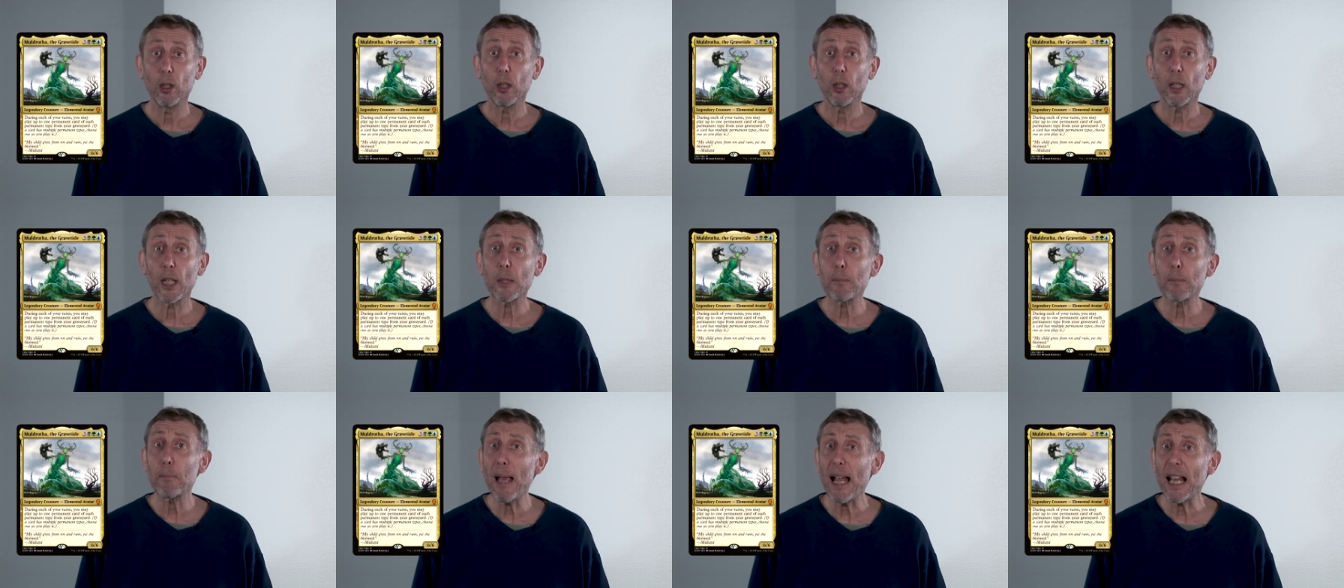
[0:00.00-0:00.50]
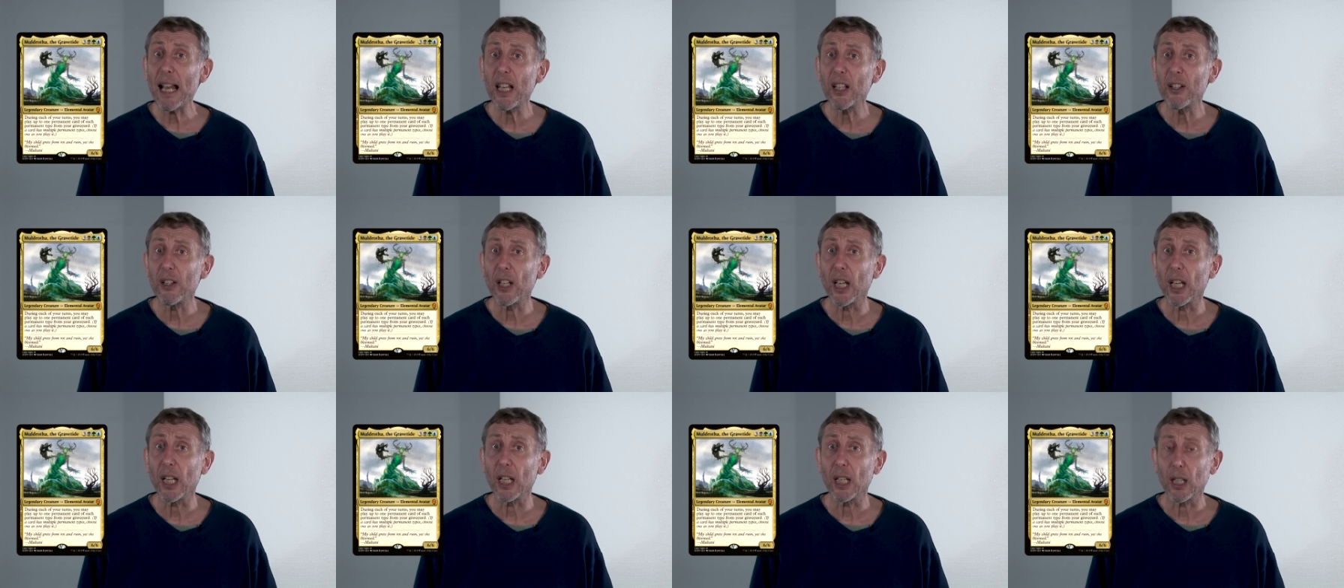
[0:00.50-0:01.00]
there's
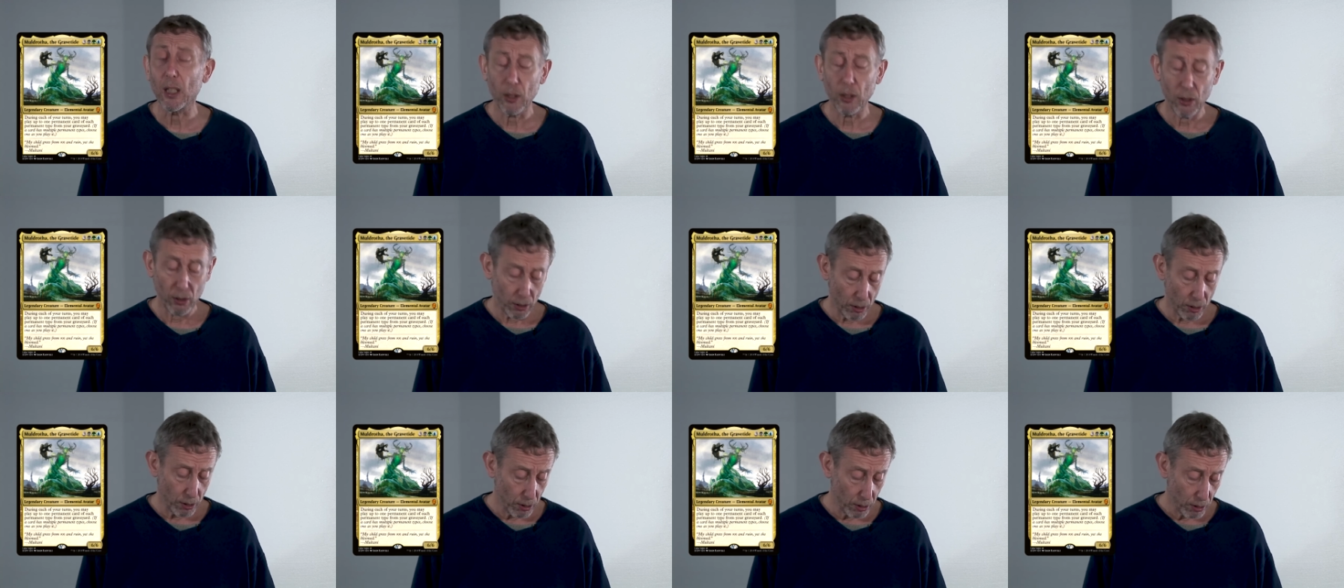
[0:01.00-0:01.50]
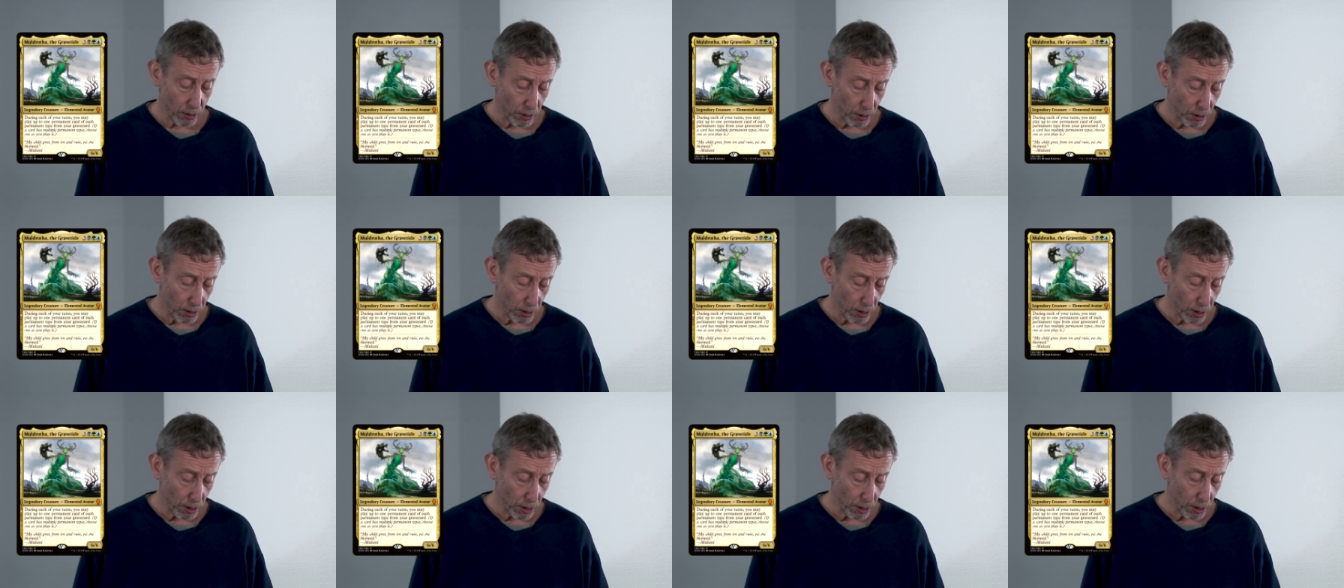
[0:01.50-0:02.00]
Melanie.
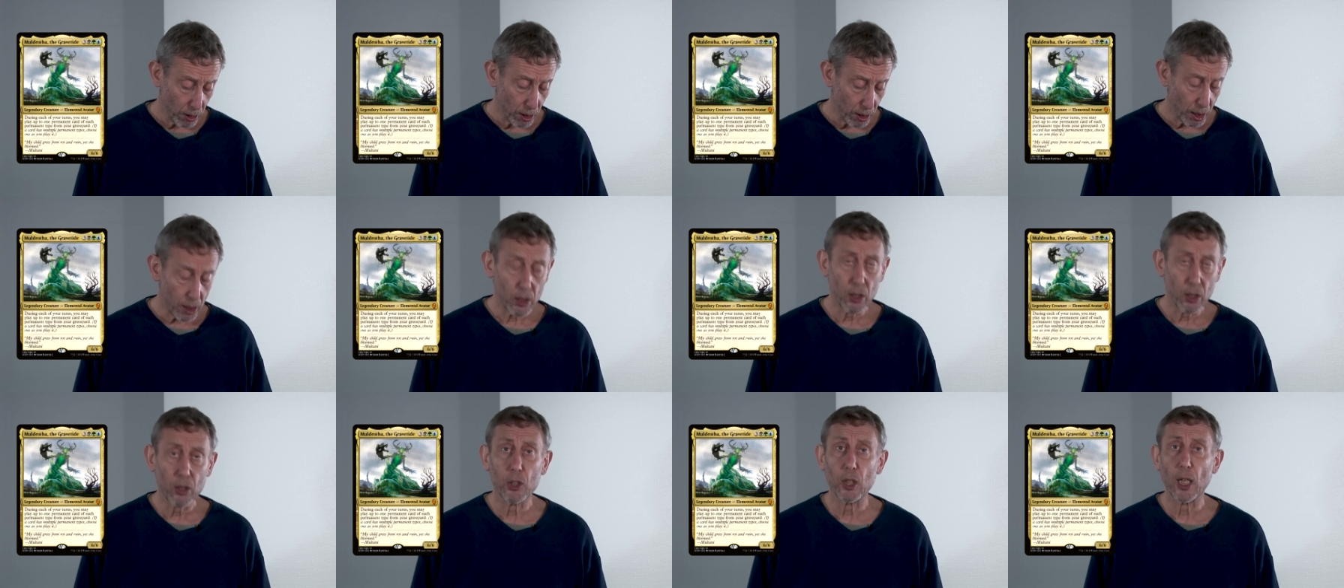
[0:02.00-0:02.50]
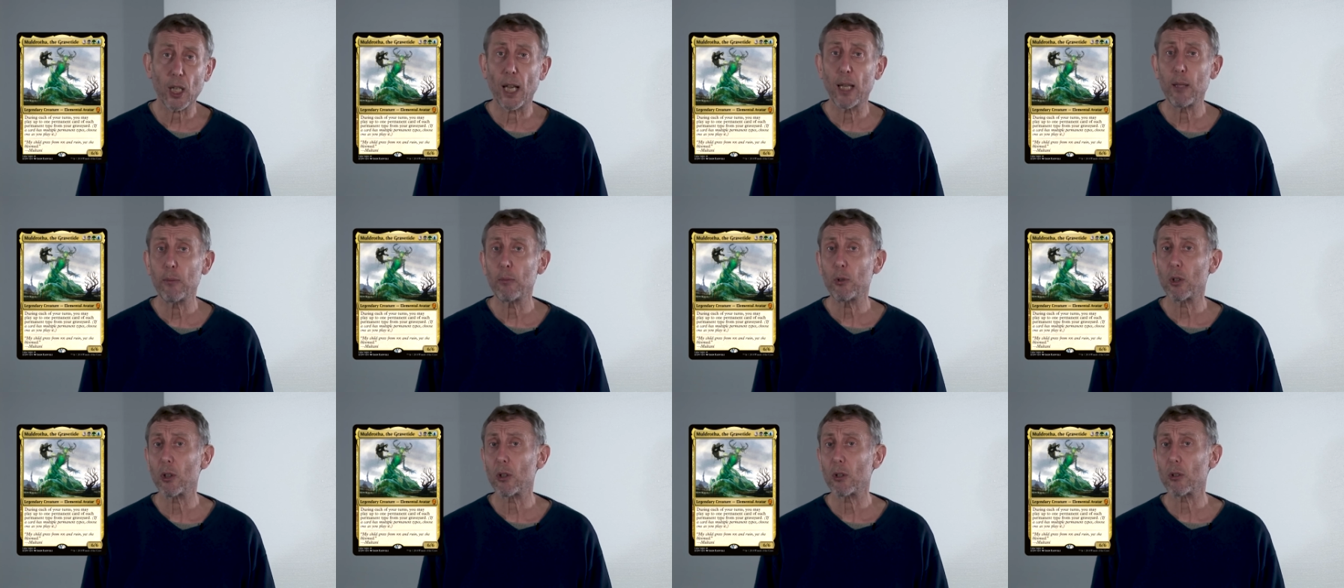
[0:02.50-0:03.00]
That's a
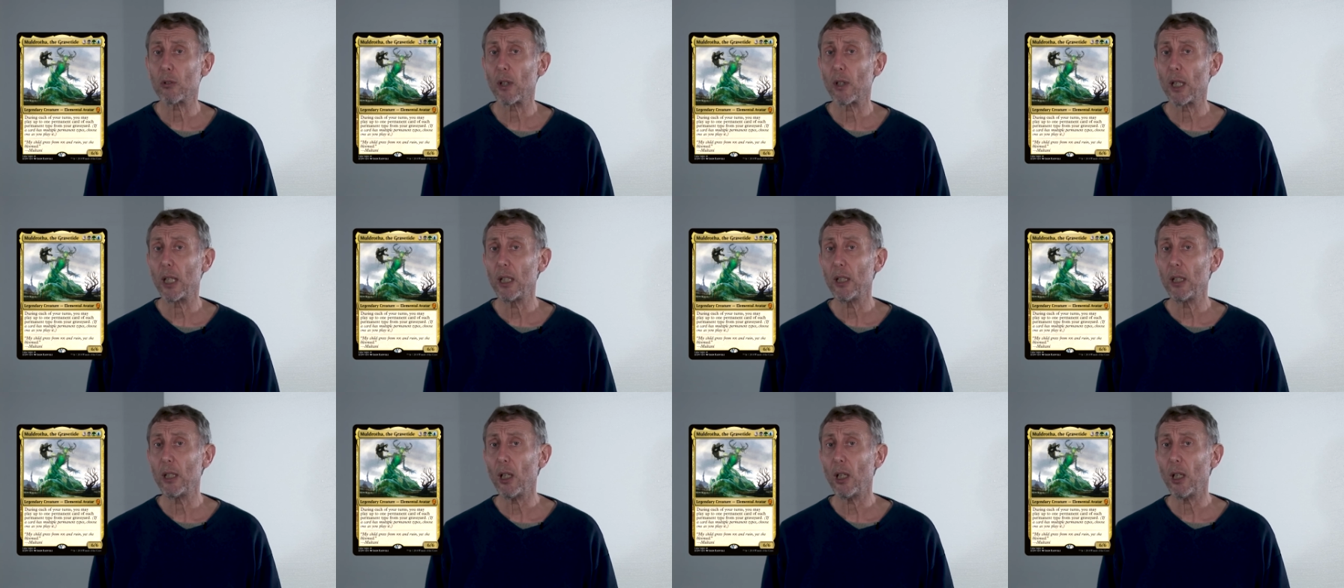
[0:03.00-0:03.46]
shame, she's really